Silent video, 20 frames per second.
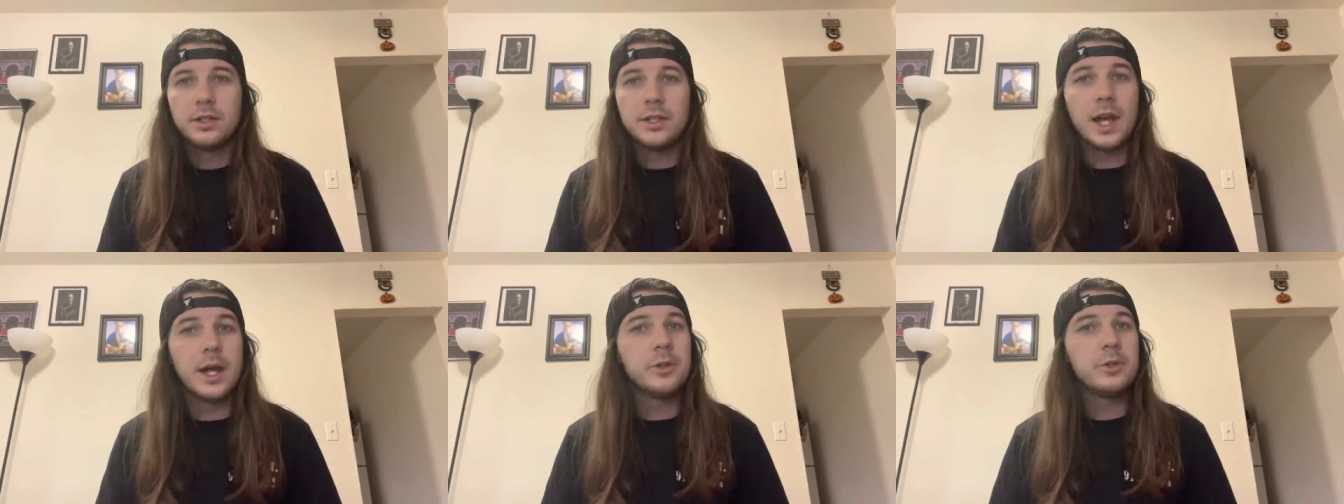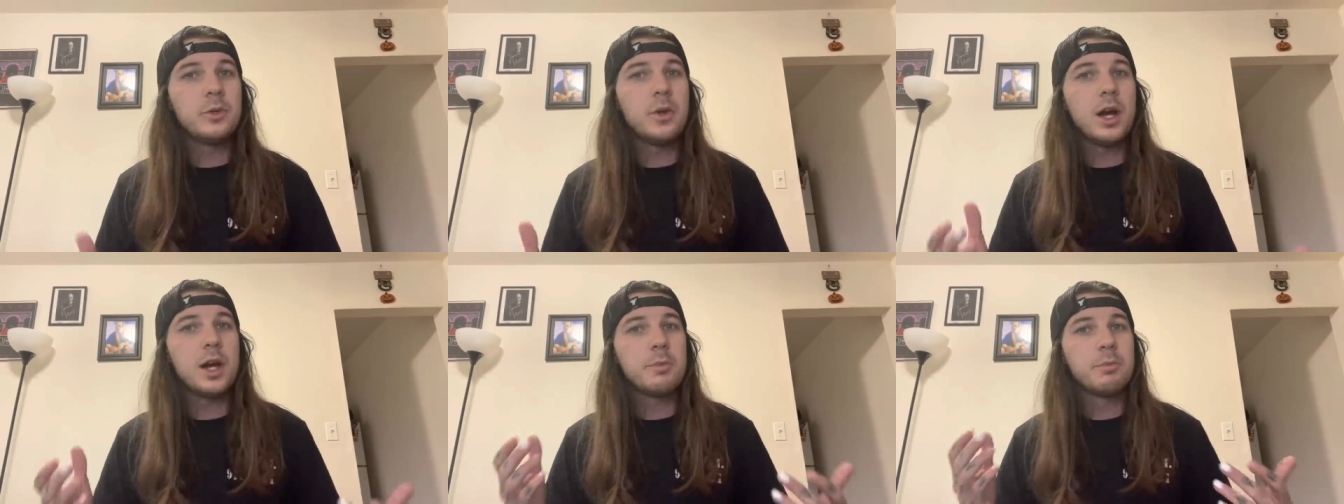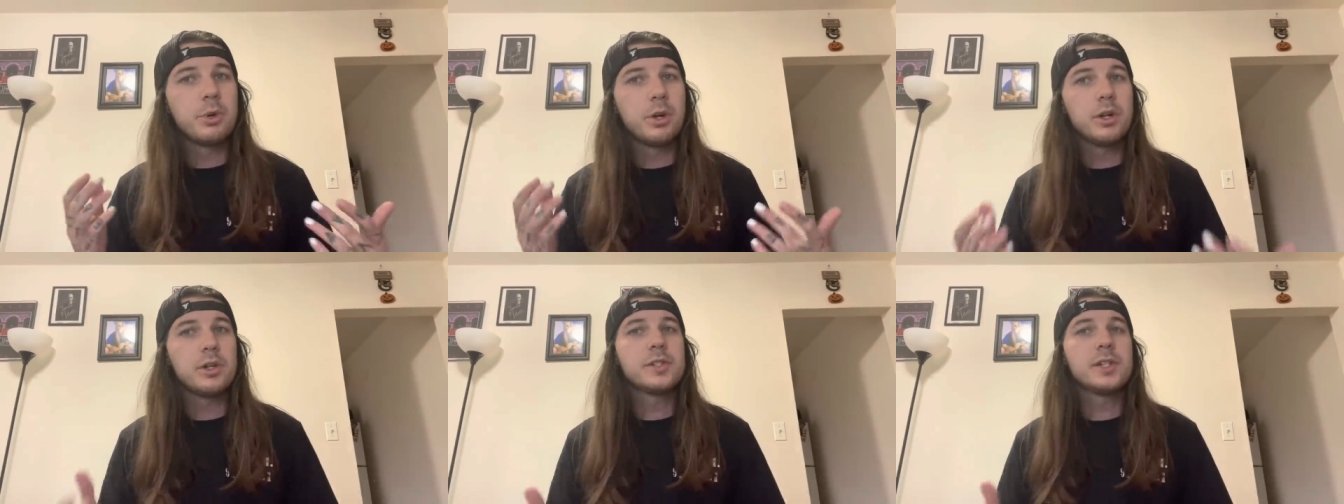Now, do I
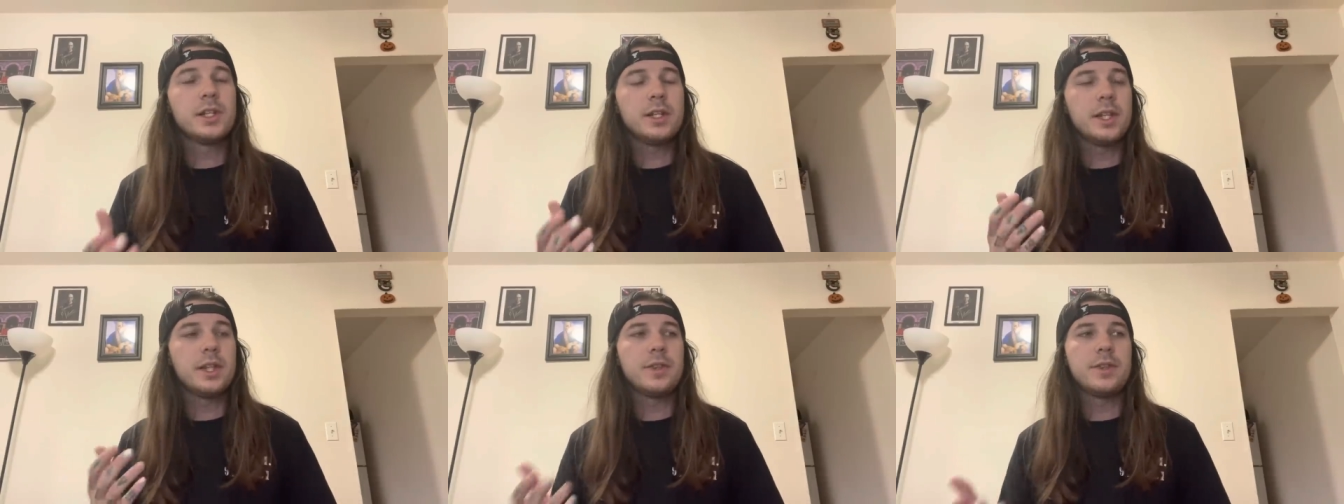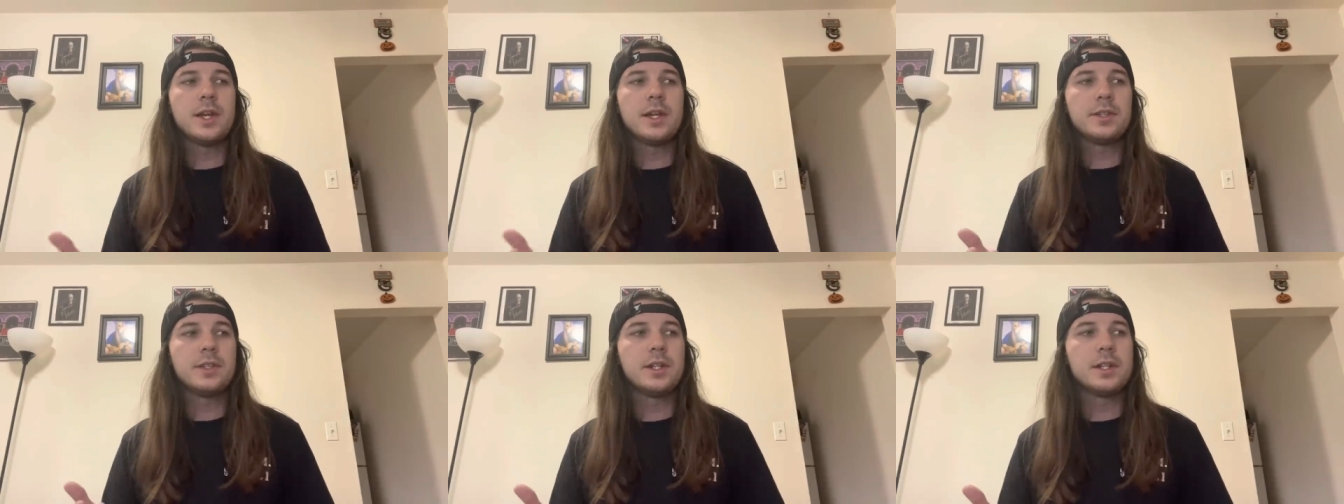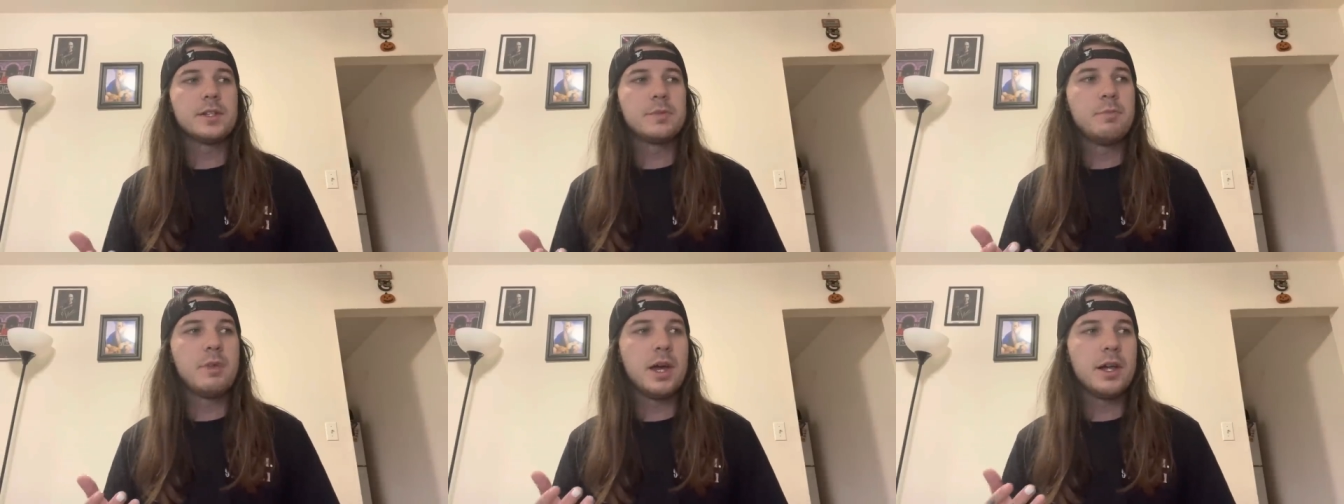personally think that
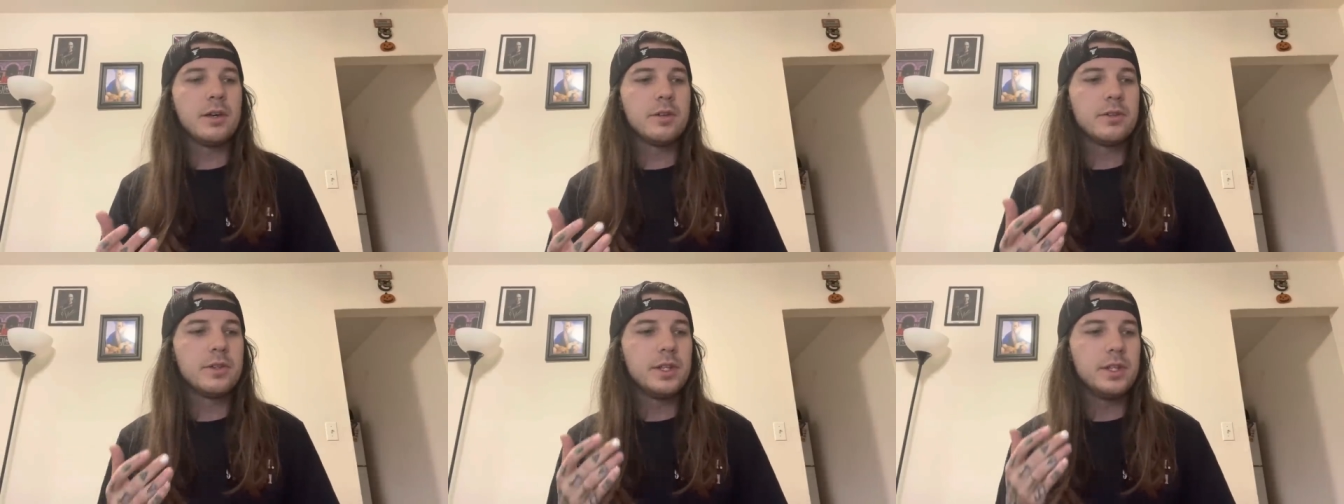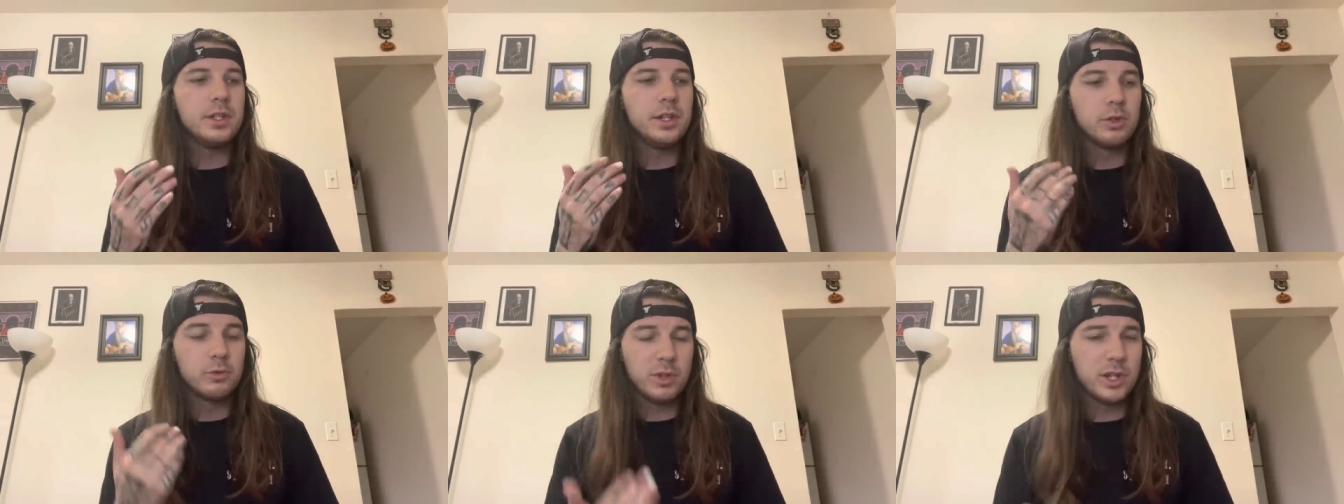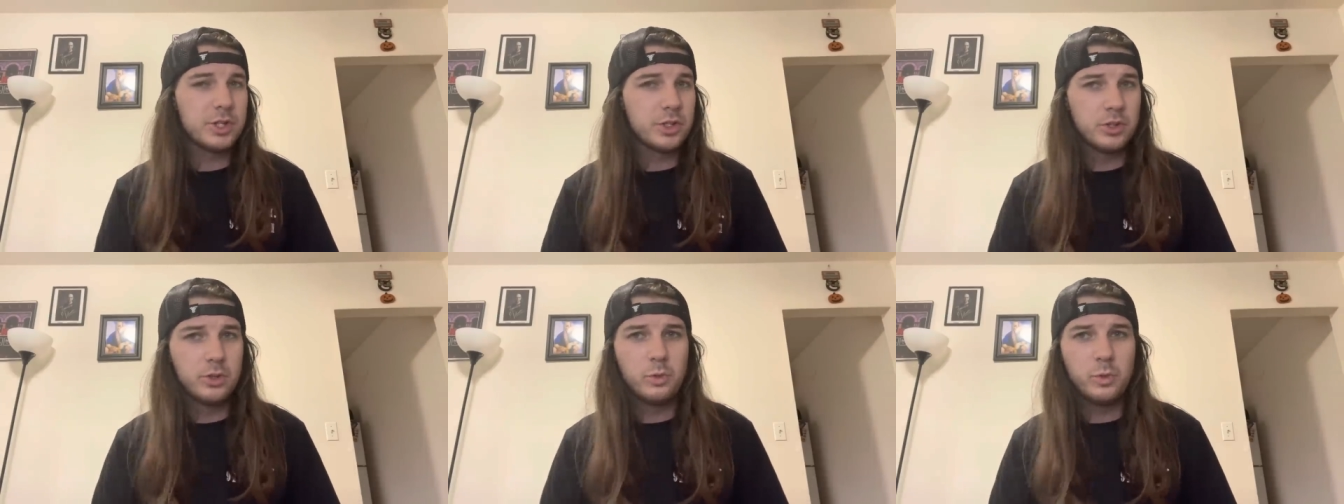it's better than the
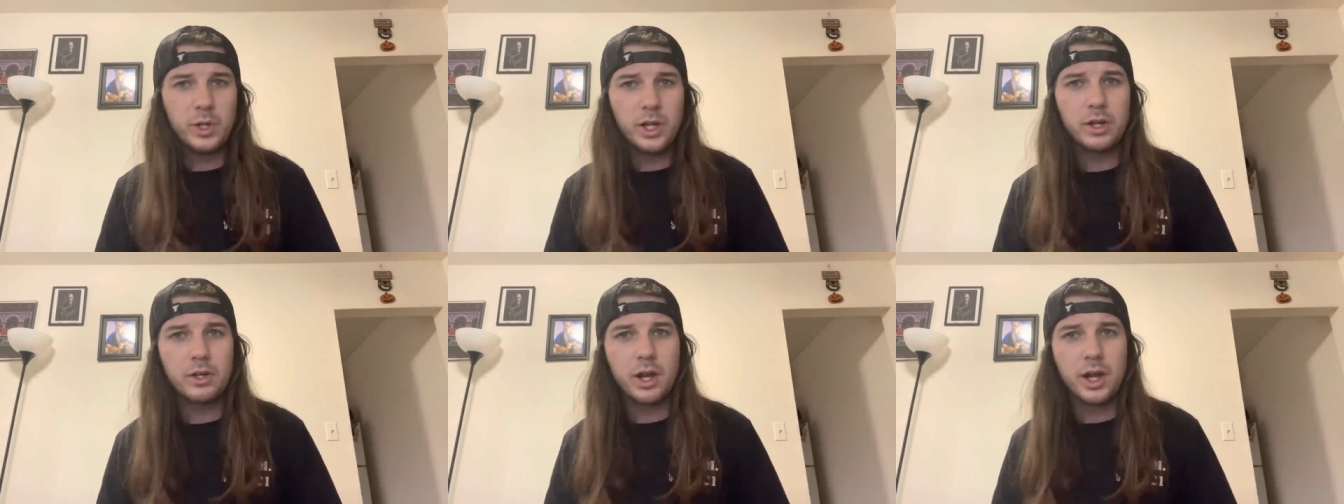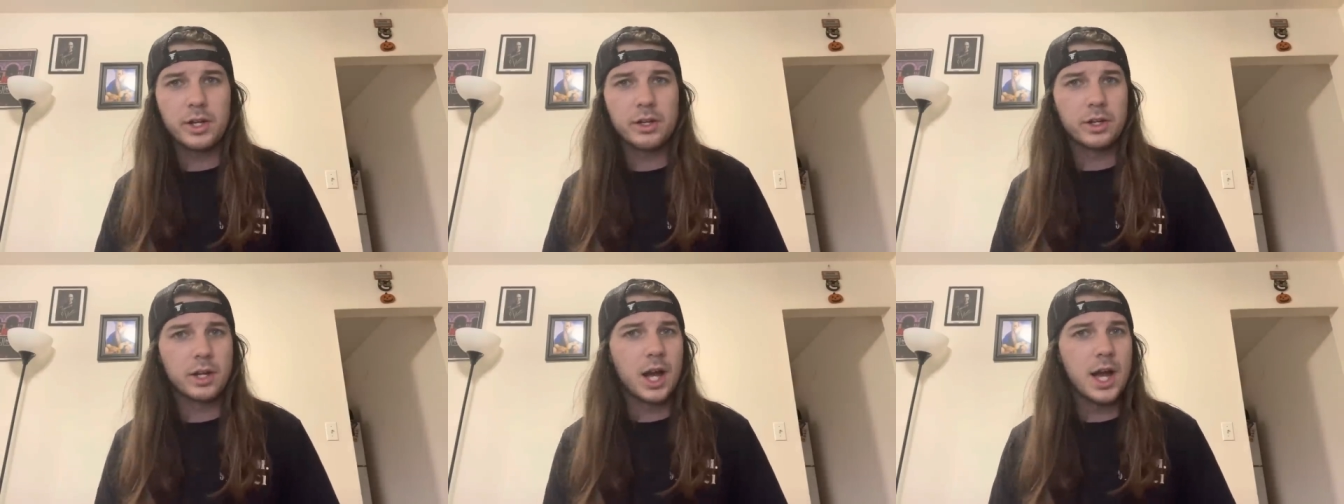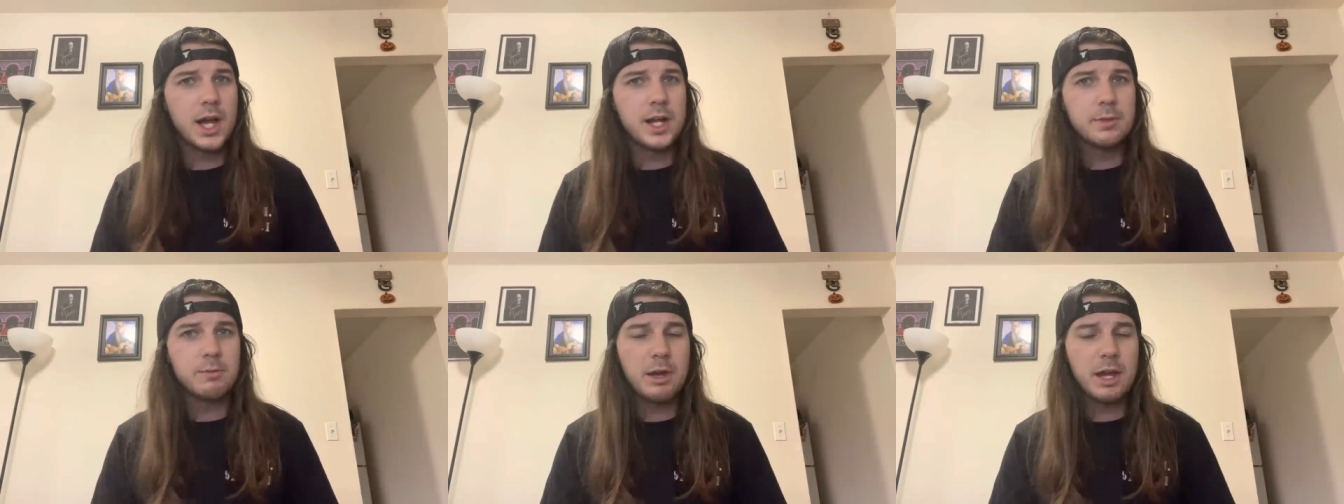original We Are Not Your
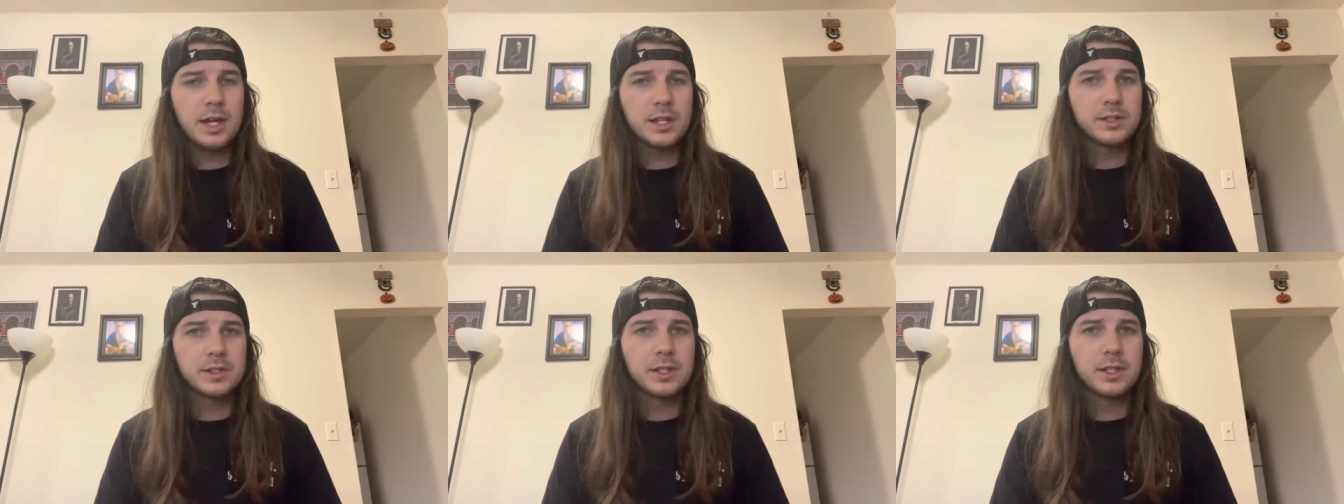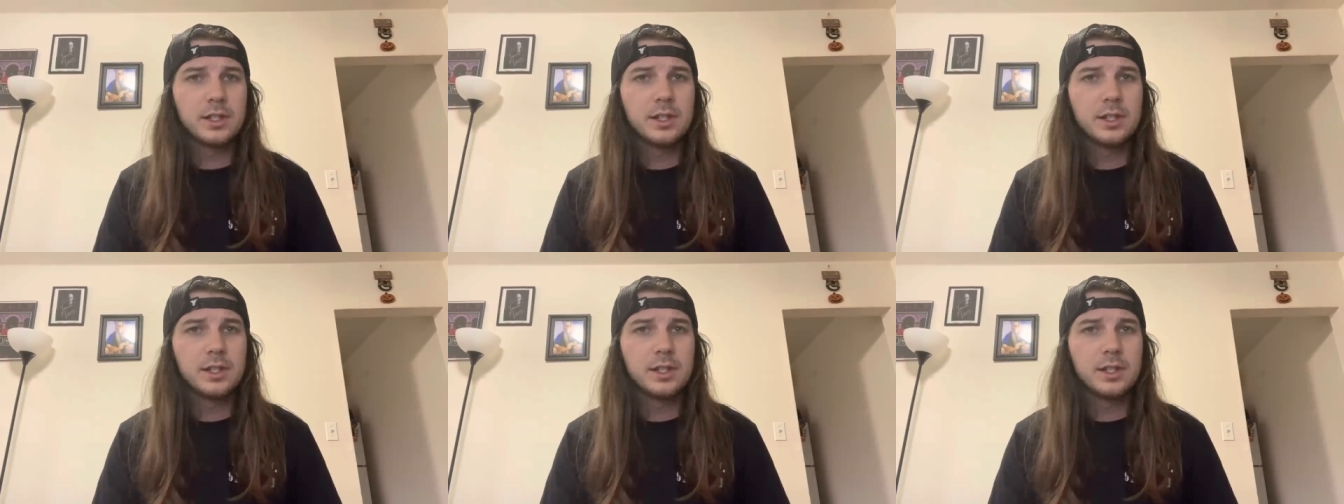Kind mask?